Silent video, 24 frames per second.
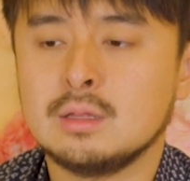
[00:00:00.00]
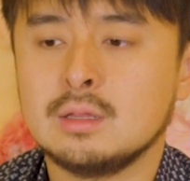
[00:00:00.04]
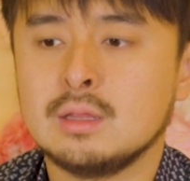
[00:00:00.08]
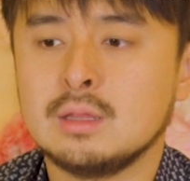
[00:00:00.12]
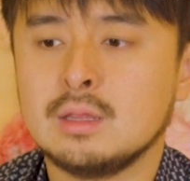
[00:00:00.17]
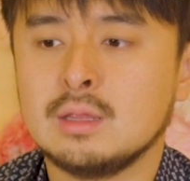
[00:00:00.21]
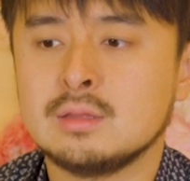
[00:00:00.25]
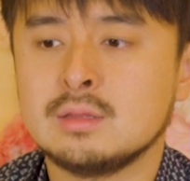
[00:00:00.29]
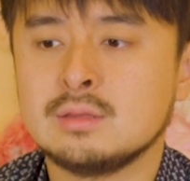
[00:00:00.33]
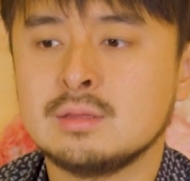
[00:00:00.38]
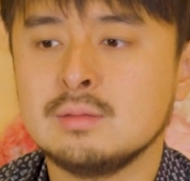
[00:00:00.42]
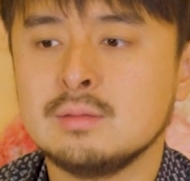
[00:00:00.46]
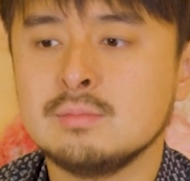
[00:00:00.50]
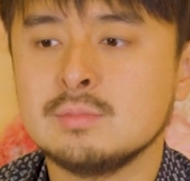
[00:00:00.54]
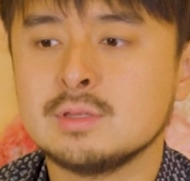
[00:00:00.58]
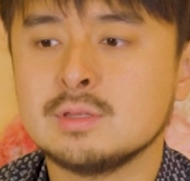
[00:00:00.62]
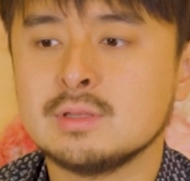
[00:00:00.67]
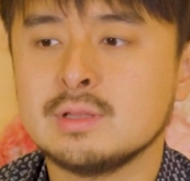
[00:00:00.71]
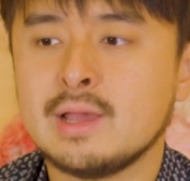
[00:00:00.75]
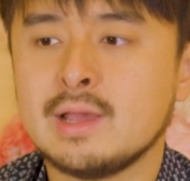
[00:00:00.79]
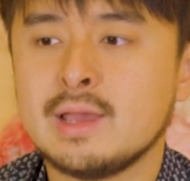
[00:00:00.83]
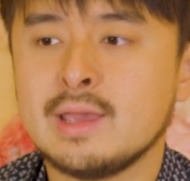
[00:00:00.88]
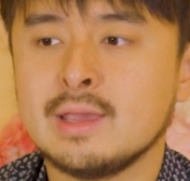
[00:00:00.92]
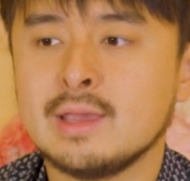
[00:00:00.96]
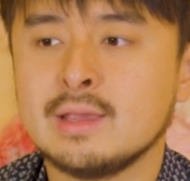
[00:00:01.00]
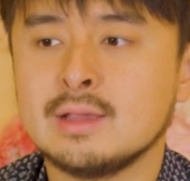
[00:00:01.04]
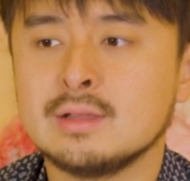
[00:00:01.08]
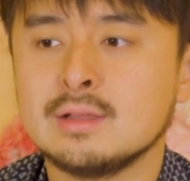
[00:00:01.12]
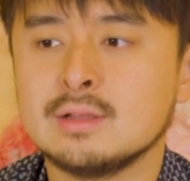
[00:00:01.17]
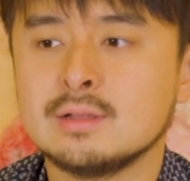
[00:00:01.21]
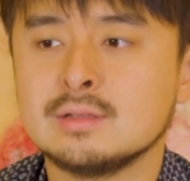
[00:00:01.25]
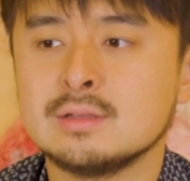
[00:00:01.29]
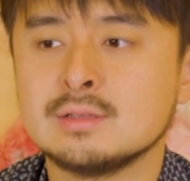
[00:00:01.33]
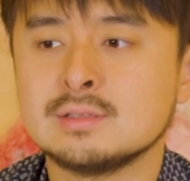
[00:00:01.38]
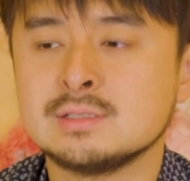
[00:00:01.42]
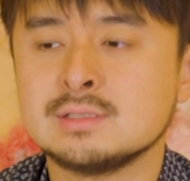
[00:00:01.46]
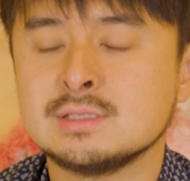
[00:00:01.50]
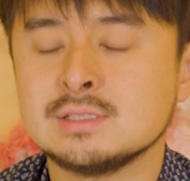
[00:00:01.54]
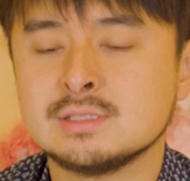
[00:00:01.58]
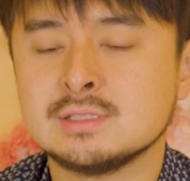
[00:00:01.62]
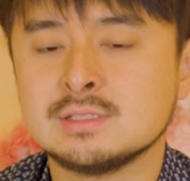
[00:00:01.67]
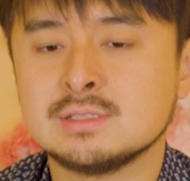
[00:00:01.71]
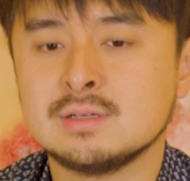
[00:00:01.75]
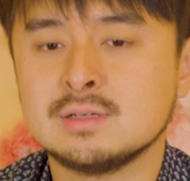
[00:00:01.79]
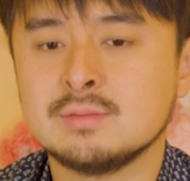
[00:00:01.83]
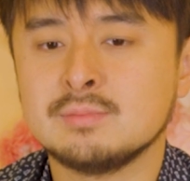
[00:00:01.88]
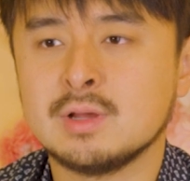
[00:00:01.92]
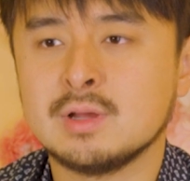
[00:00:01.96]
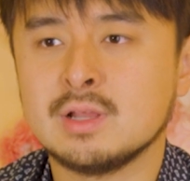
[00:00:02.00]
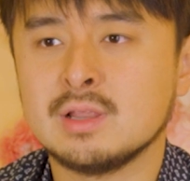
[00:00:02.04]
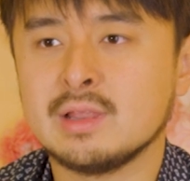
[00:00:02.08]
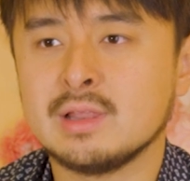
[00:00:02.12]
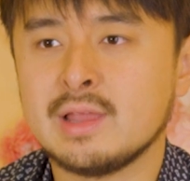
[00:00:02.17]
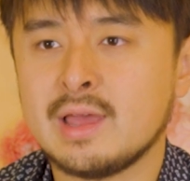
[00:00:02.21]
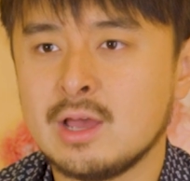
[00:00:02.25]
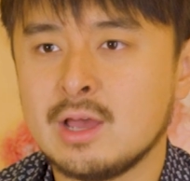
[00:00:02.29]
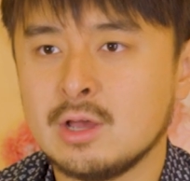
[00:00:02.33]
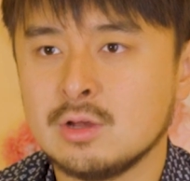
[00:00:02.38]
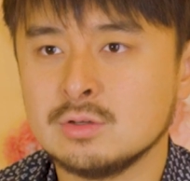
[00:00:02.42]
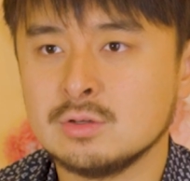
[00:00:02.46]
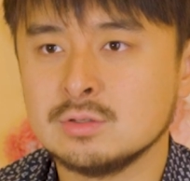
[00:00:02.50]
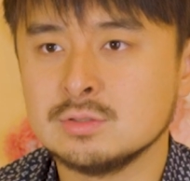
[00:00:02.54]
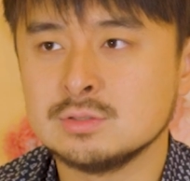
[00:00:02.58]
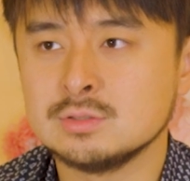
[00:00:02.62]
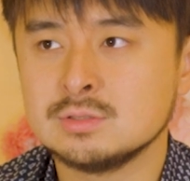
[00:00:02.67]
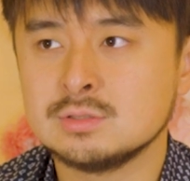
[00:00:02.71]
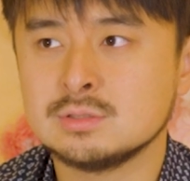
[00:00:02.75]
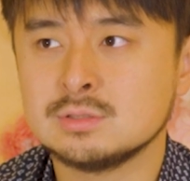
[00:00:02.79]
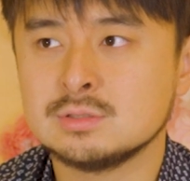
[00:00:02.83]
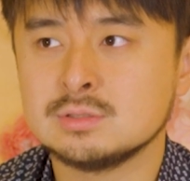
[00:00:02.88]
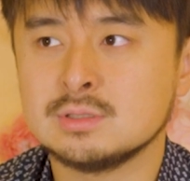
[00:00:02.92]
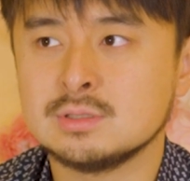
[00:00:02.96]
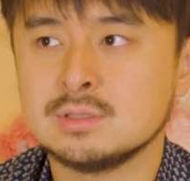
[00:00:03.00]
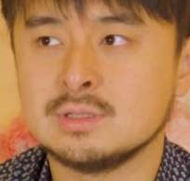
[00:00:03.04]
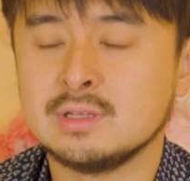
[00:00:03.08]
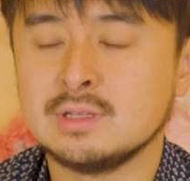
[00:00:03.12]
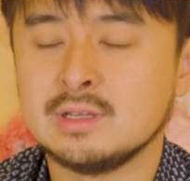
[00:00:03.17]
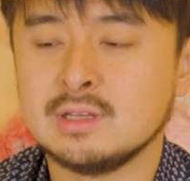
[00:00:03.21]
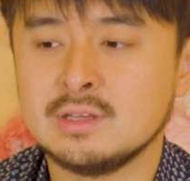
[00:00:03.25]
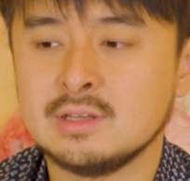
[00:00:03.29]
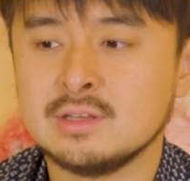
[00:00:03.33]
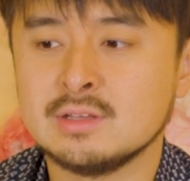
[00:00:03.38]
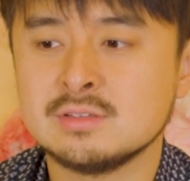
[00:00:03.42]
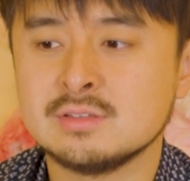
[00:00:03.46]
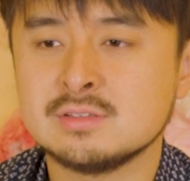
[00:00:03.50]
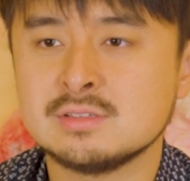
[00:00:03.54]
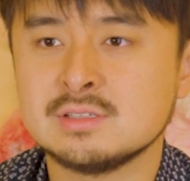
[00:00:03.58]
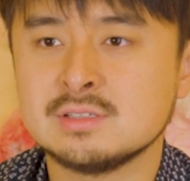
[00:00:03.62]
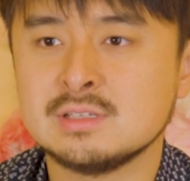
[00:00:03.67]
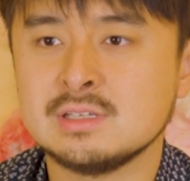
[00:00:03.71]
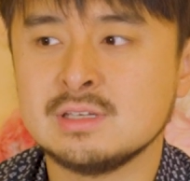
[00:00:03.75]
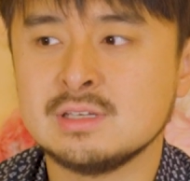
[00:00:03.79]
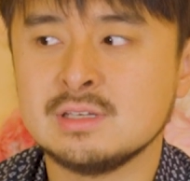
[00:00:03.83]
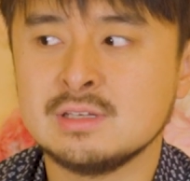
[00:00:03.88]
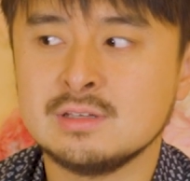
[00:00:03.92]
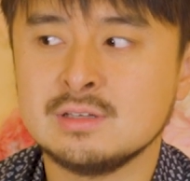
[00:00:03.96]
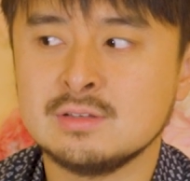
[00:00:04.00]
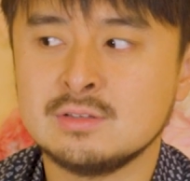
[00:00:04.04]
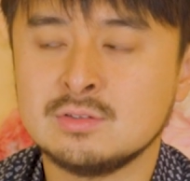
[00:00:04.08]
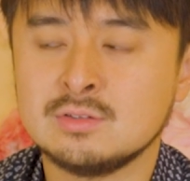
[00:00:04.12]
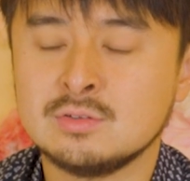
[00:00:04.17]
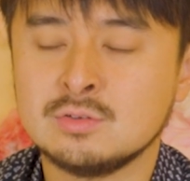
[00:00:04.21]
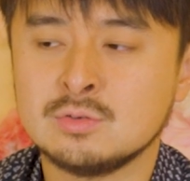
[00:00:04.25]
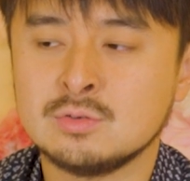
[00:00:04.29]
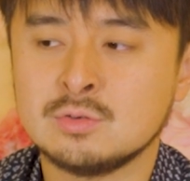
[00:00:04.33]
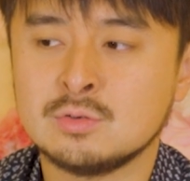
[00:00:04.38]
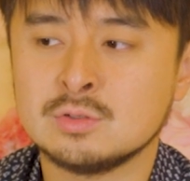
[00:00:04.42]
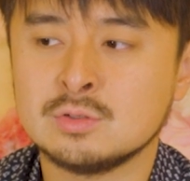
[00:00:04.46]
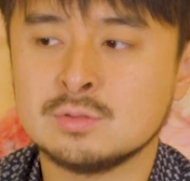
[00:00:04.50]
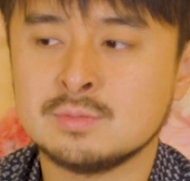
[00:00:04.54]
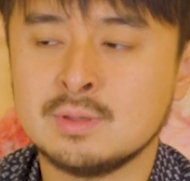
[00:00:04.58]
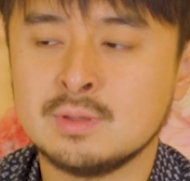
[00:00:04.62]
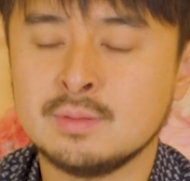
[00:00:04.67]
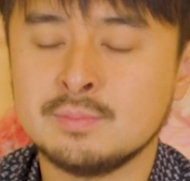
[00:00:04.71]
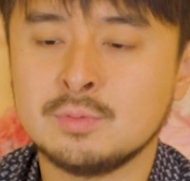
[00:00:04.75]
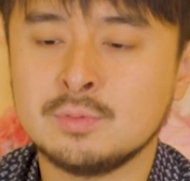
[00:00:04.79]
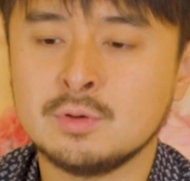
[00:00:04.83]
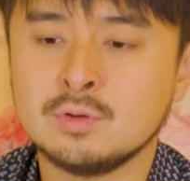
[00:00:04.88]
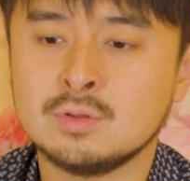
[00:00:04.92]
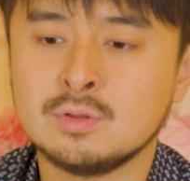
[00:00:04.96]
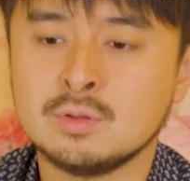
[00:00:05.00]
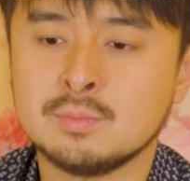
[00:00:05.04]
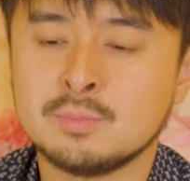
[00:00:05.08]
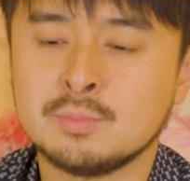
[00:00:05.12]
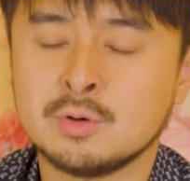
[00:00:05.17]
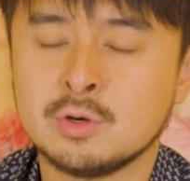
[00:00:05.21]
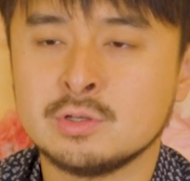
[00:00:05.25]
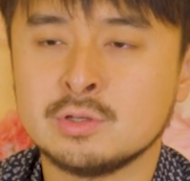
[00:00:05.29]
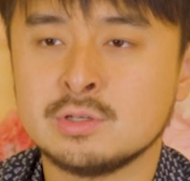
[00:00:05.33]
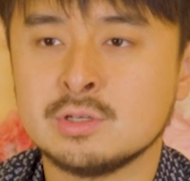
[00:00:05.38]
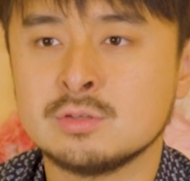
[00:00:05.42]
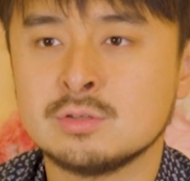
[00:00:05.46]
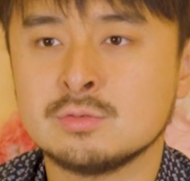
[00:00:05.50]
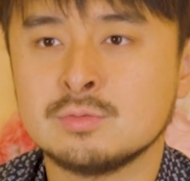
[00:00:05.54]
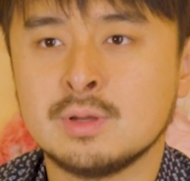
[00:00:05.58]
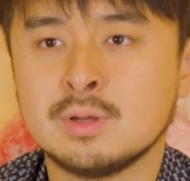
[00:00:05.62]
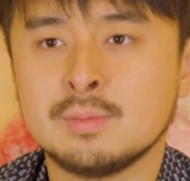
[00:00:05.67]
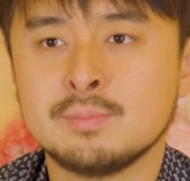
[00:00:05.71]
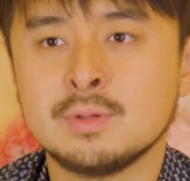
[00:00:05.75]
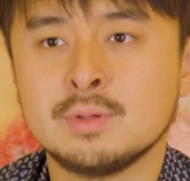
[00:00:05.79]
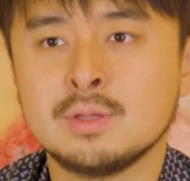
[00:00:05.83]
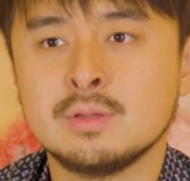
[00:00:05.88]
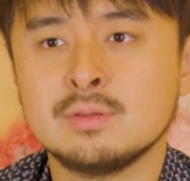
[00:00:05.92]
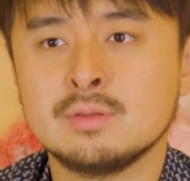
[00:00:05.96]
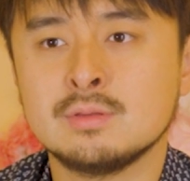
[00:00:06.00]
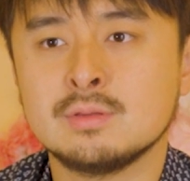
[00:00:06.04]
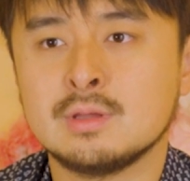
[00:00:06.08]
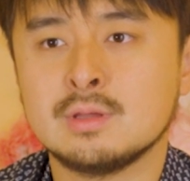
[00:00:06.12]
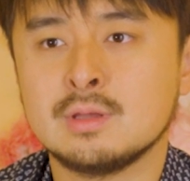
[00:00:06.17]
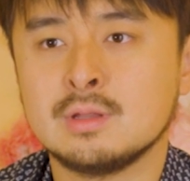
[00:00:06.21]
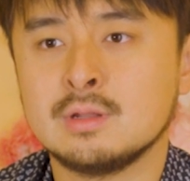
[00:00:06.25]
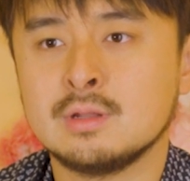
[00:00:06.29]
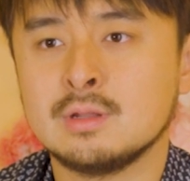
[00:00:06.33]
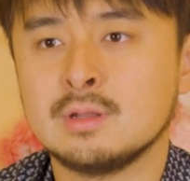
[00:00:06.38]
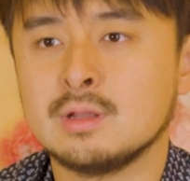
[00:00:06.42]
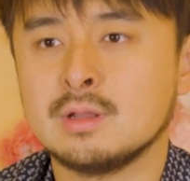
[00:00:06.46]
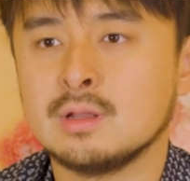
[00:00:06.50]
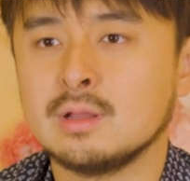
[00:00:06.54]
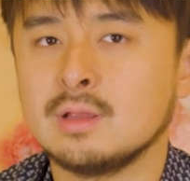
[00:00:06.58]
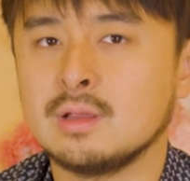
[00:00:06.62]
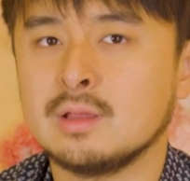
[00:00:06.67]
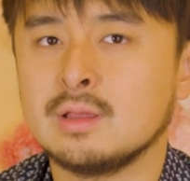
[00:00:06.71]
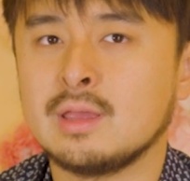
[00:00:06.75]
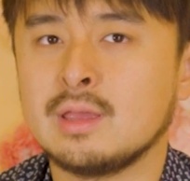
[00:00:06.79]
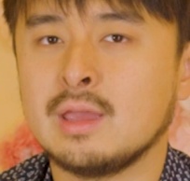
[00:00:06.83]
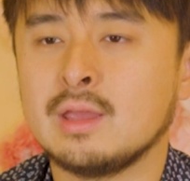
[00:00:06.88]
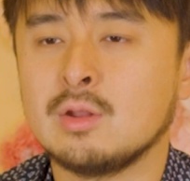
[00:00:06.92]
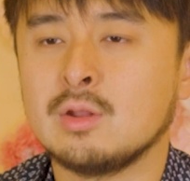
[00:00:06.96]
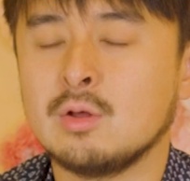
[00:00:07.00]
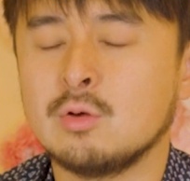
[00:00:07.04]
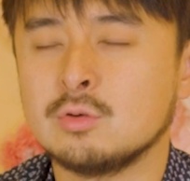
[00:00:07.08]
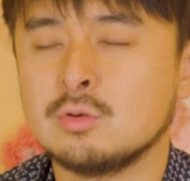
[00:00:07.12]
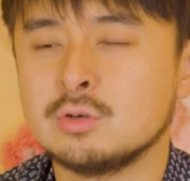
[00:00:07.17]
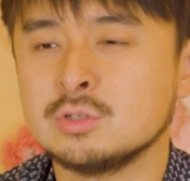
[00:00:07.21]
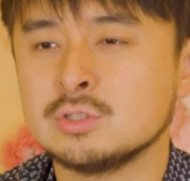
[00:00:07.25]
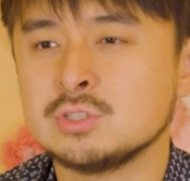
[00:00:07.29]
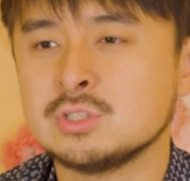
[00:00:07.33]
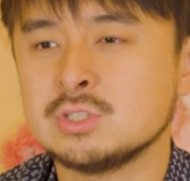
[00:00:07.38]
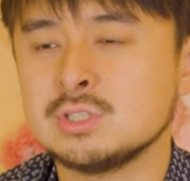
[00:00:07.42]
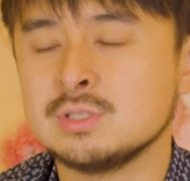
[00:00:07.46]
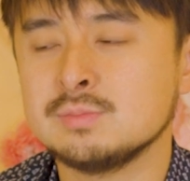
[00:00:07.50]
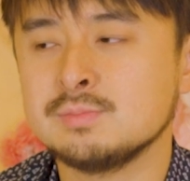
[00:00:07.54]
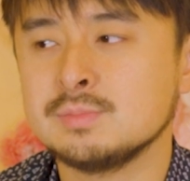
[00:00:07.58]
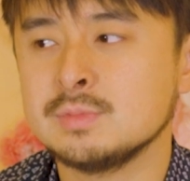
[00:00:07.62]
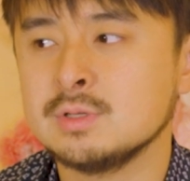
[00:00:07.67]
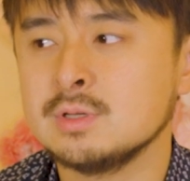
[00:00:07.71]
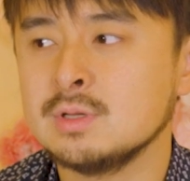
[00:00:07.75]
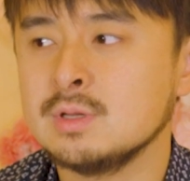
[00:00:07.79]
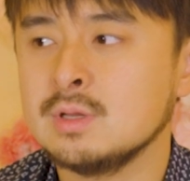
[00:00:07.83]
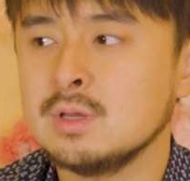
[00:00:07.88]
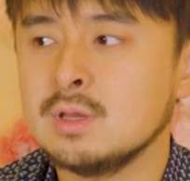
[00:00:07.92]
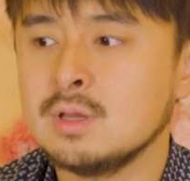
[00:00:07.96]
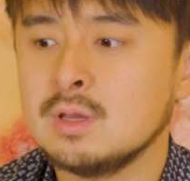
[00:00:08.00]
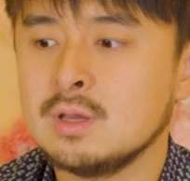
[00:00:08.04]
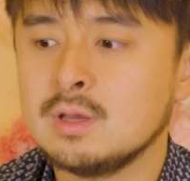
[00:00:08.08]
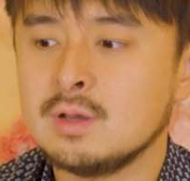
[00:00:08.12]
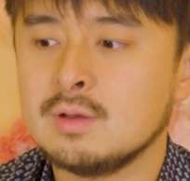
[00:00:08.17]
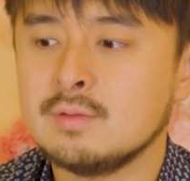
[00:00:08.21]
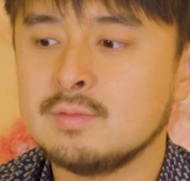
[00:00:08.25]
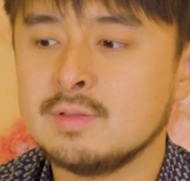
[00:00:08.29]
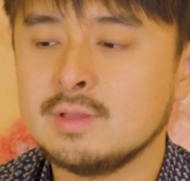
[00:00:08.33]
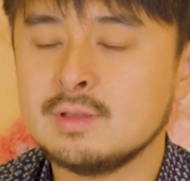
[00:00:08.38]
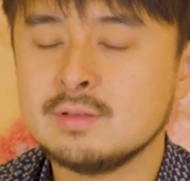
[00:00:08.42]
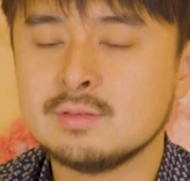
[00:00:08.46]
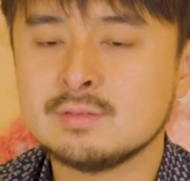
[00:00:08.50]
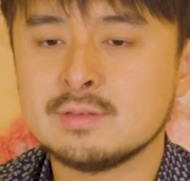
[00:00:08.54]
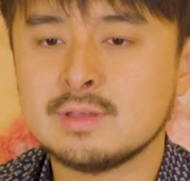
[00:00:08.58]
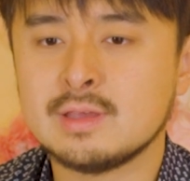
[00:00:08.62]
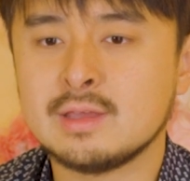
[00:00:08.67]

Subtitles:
it seems like the system allows leniency for people to purchase weapons and gain ownership of this.